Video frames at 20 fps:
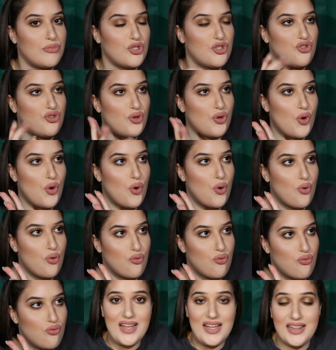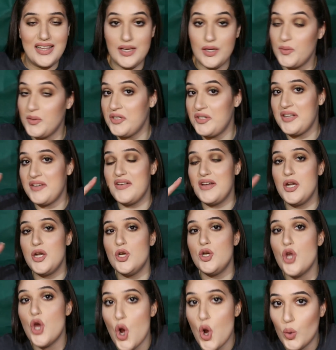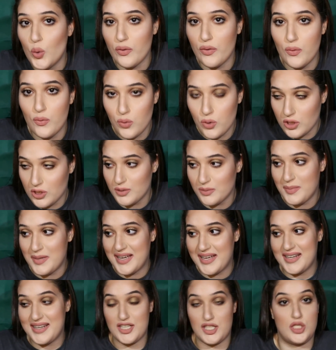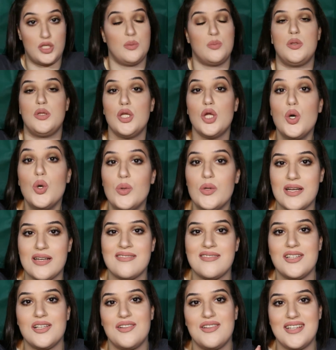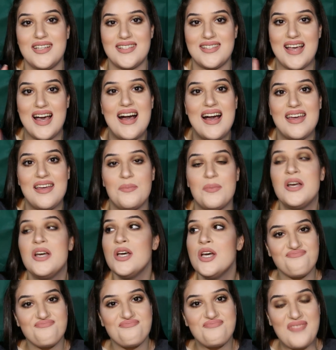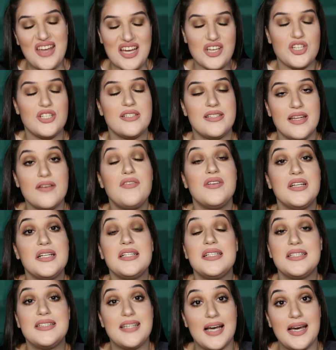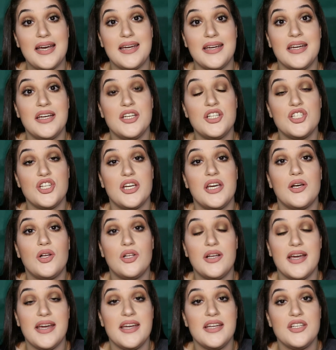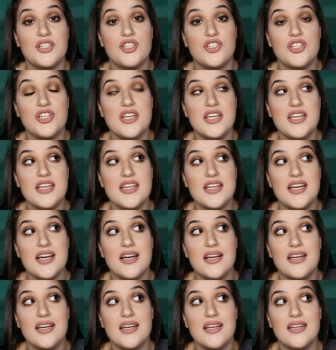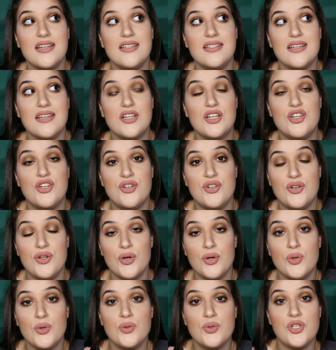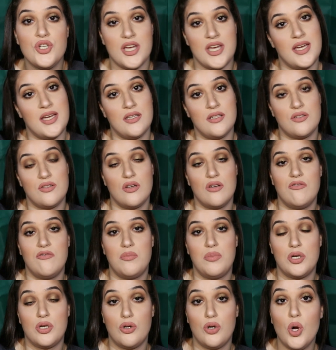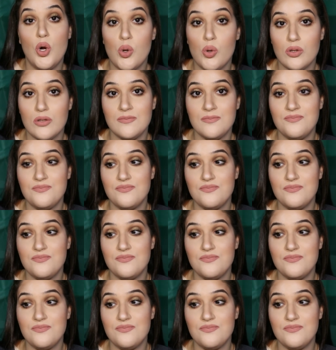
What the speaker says: So, like, we don't even know, the world might explode until that time. Yeah, she's definitely dying in jail, and she got no chance of parole.